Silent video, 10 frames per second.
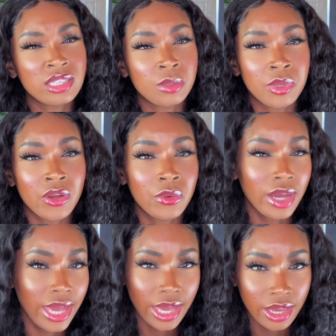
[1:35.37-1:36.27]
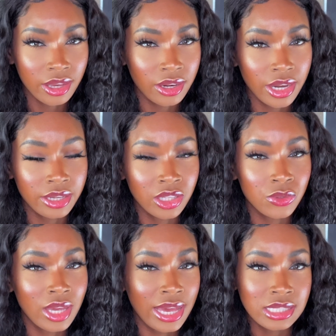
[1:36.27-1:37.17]
about hair and then you
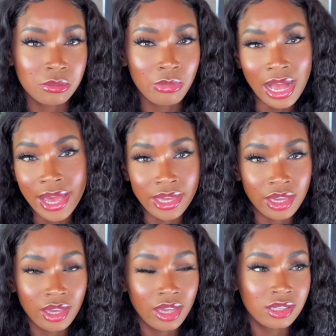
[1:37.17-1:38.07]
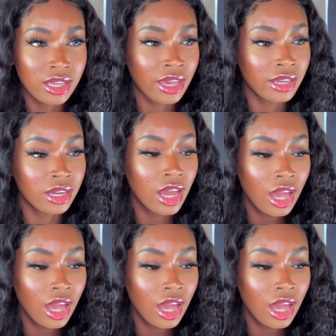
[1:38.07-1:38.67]
guys buy it and then